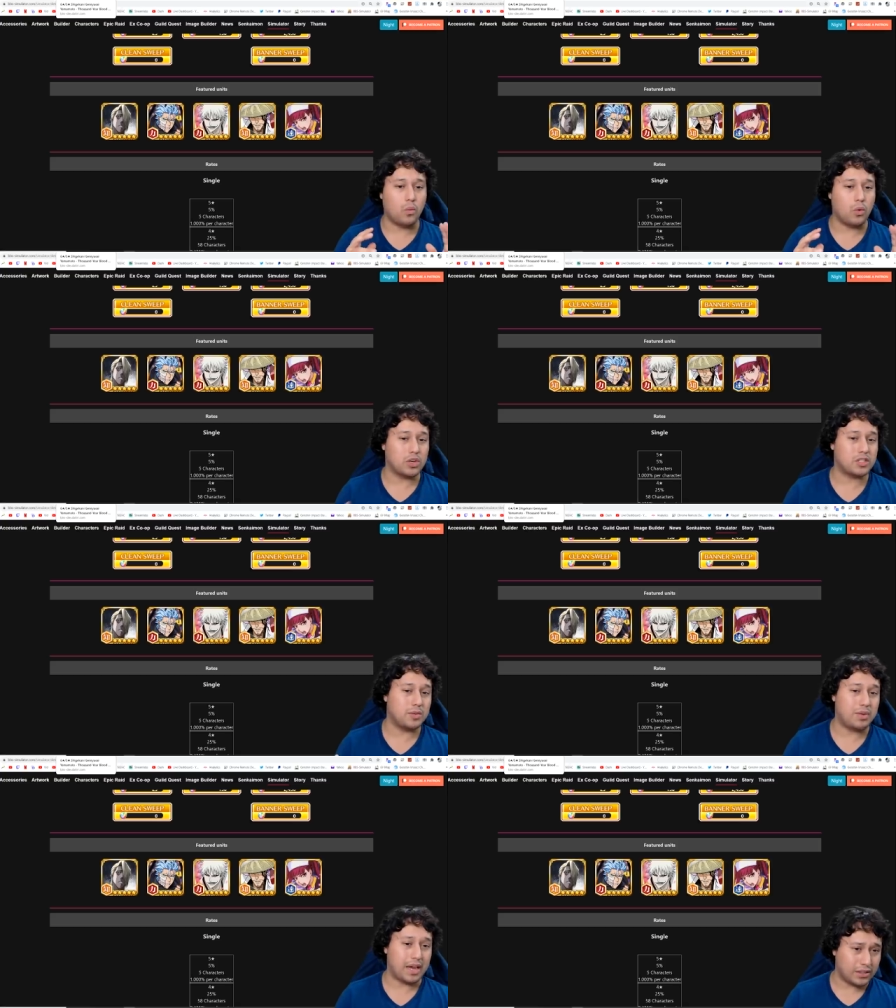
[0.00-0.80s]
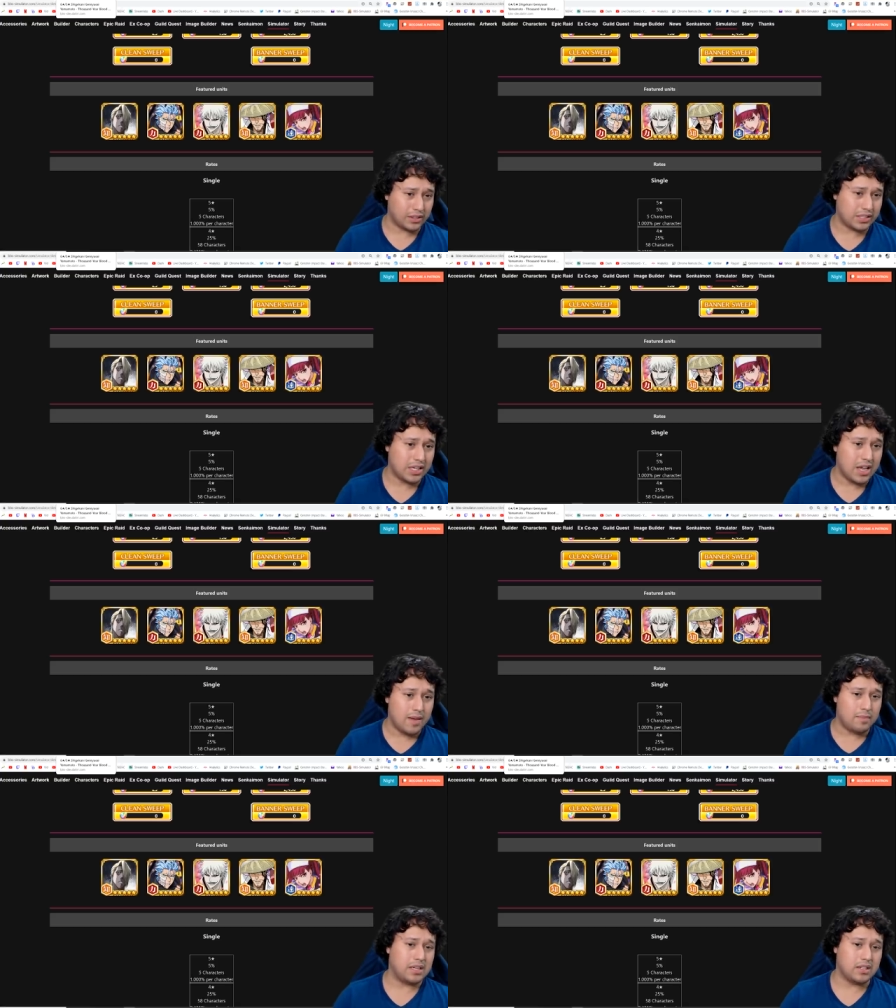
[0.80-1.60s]
worst banners
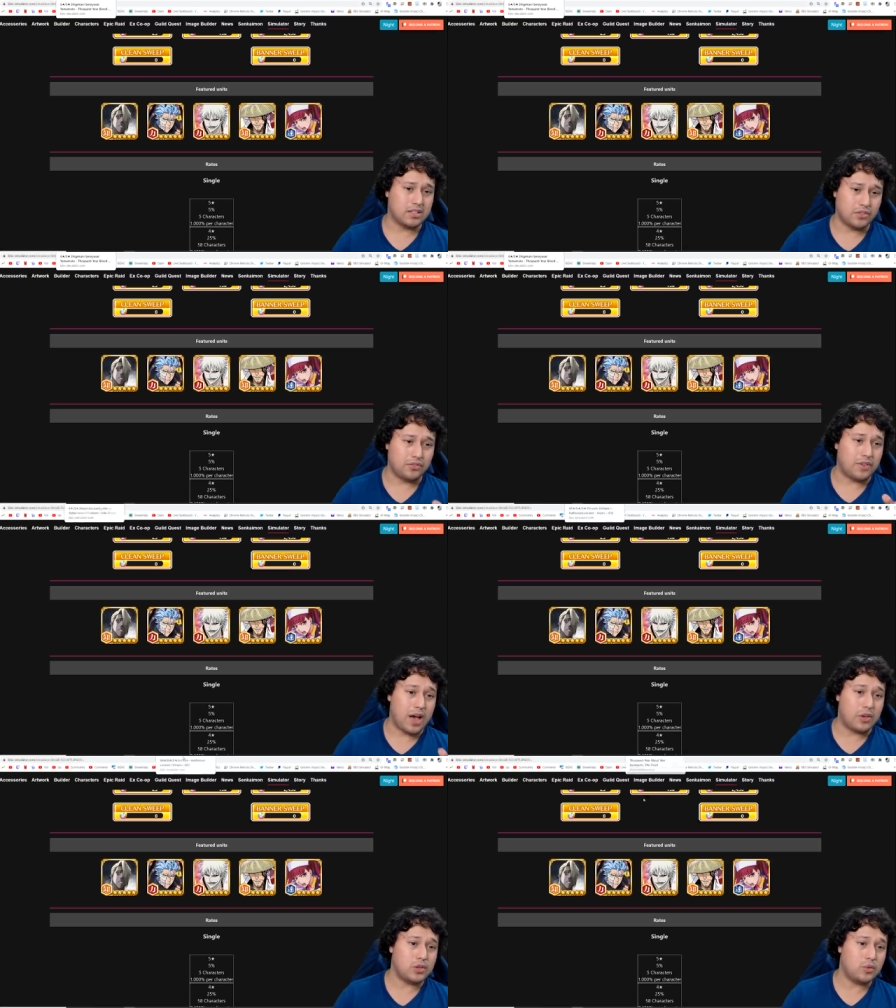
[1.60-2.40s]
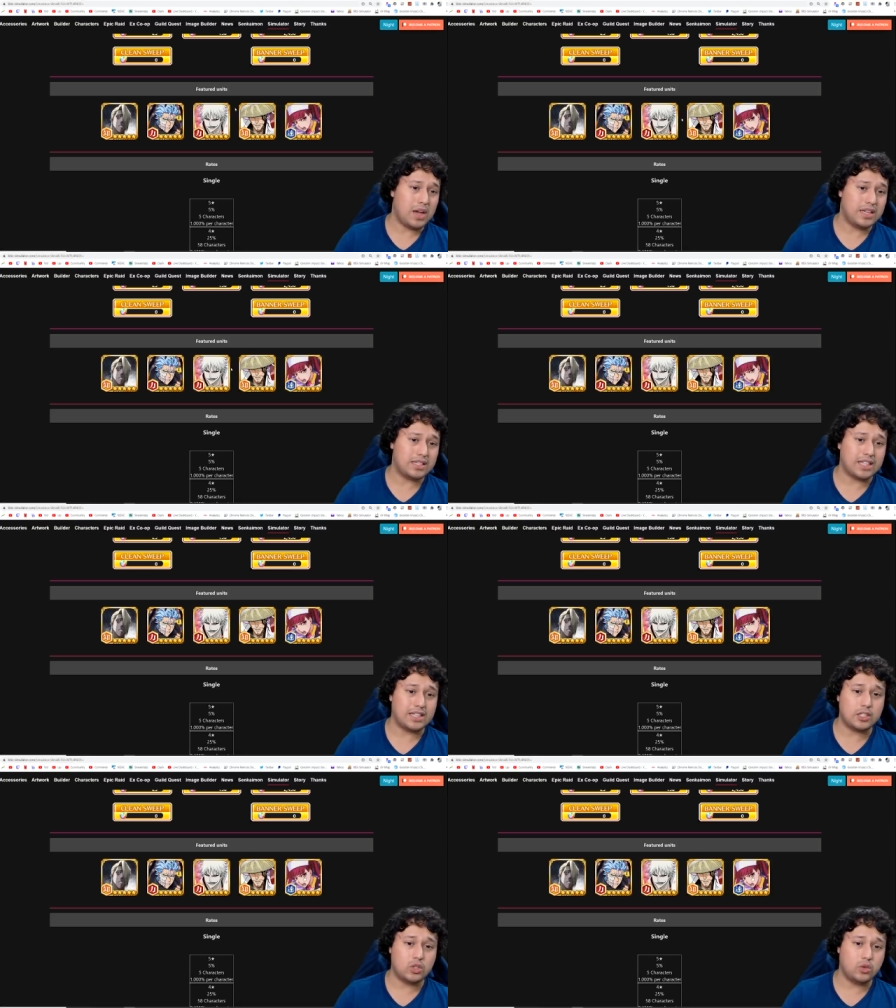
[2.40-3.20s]
because of value wise, like
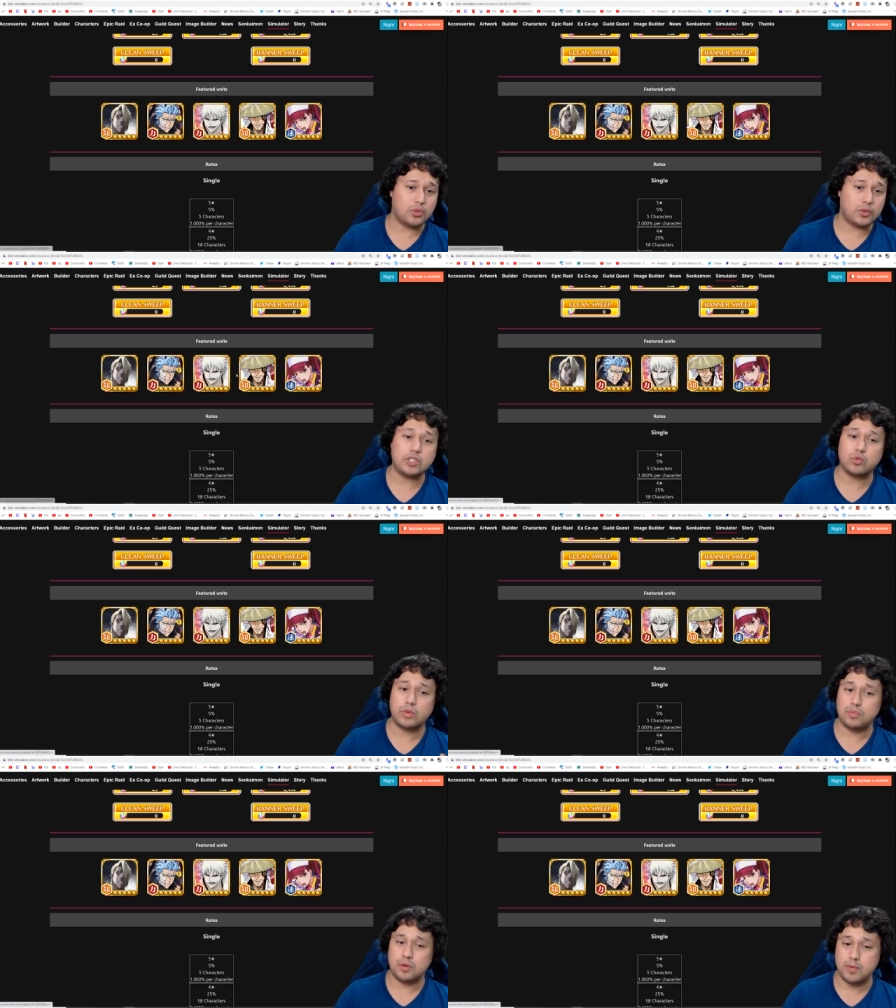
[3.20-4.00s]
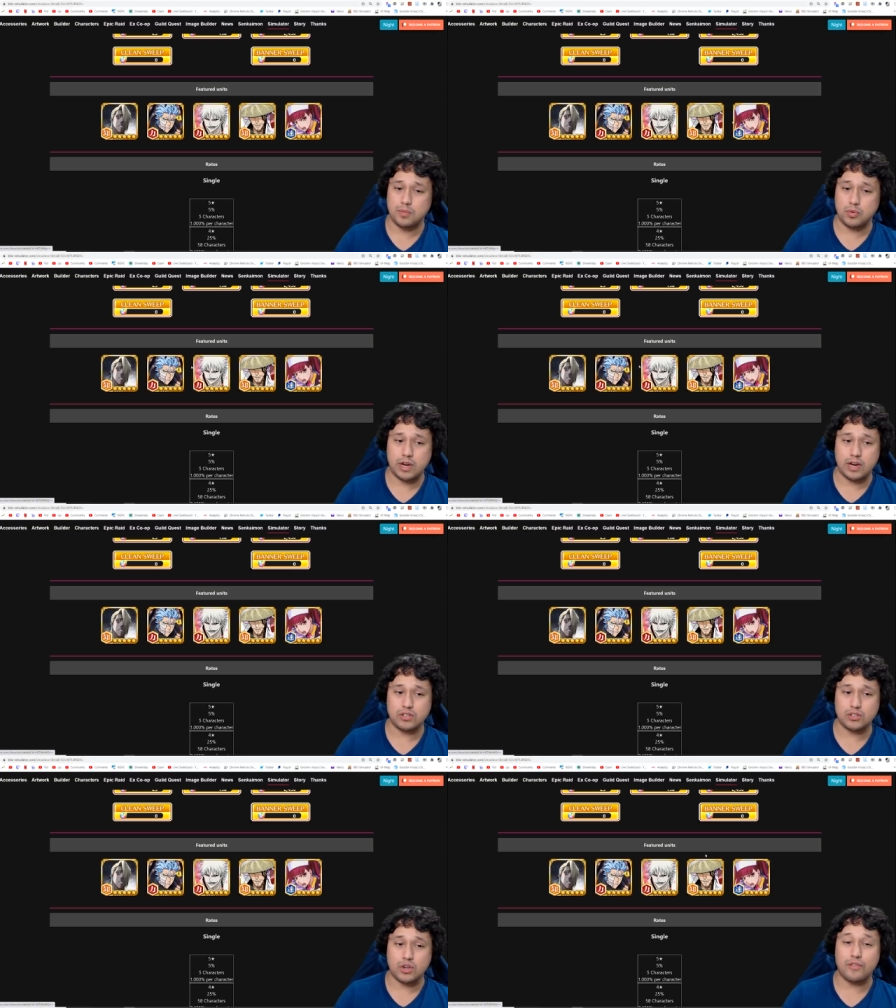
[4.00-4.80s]
these two, these three premium pool
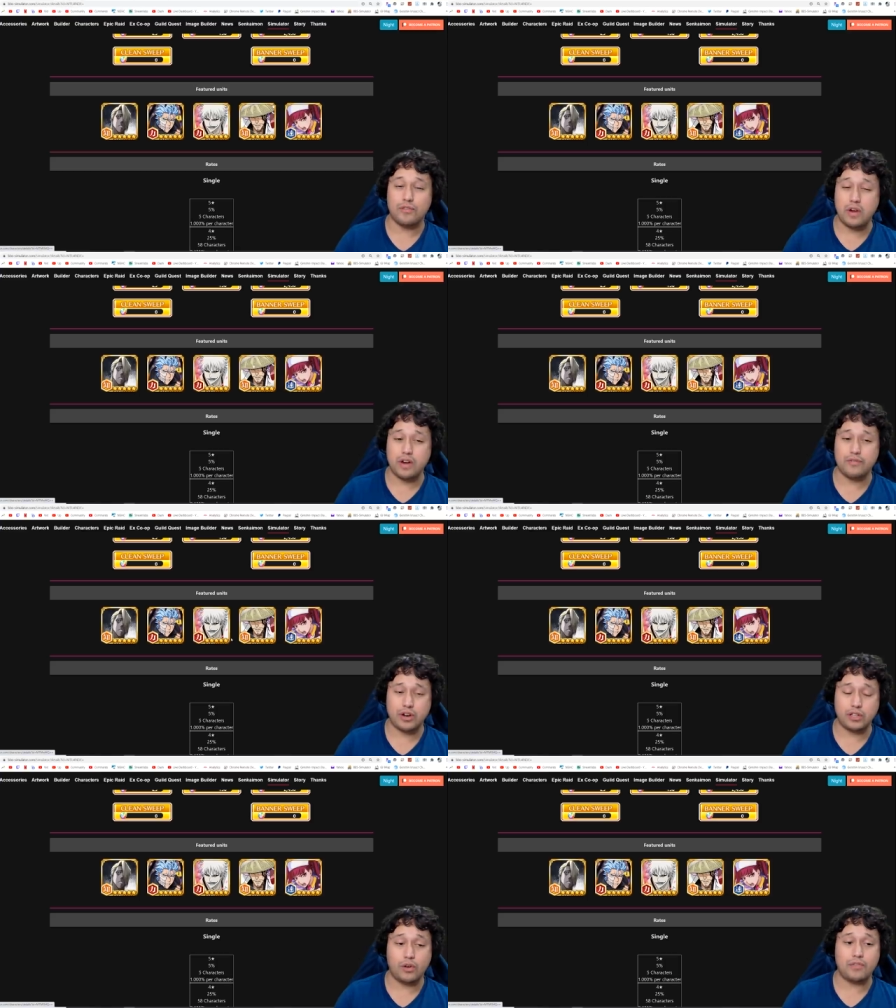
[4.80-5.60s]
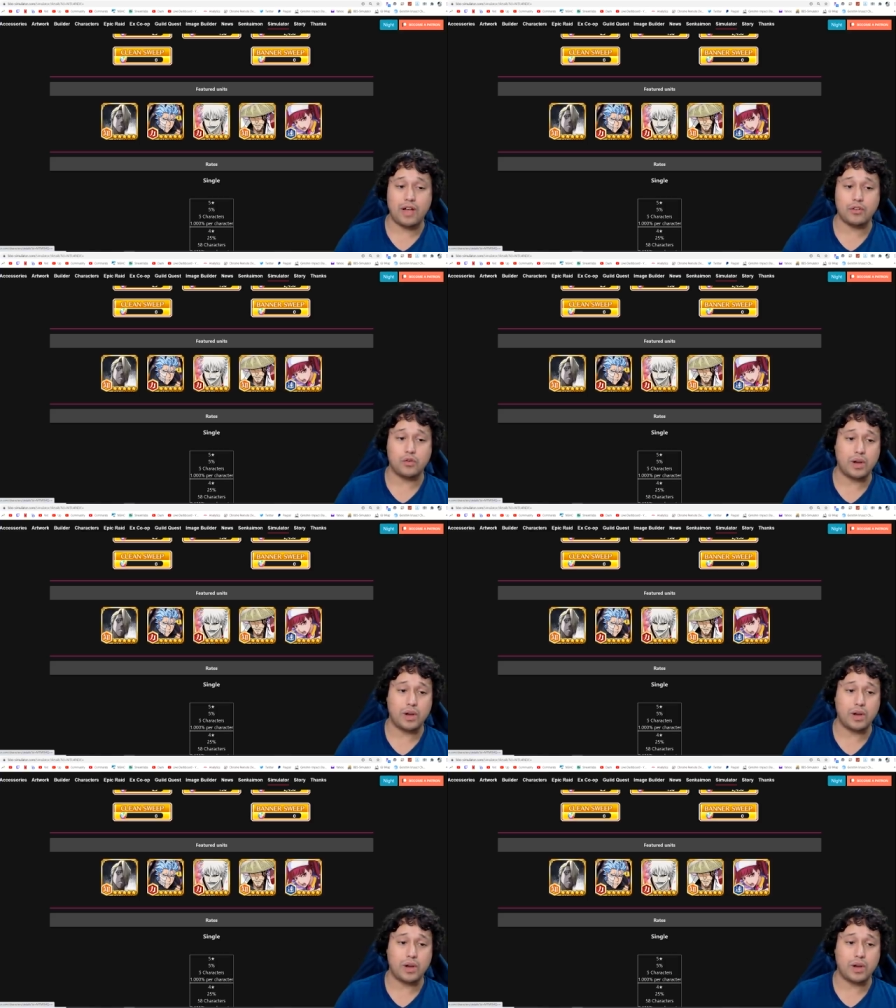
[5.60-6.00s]
characters are very, very low value.